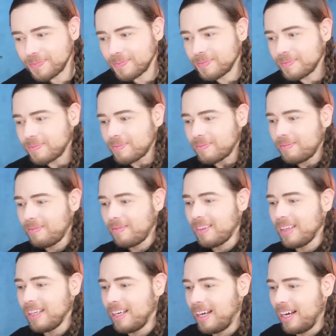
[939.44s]

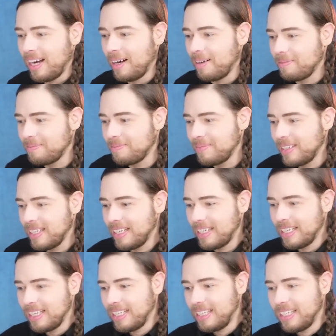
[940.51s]

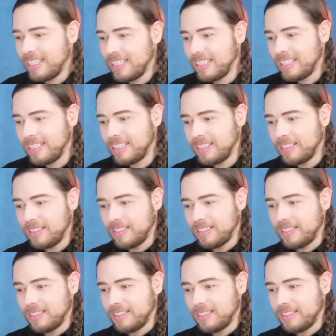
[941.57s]
(silence)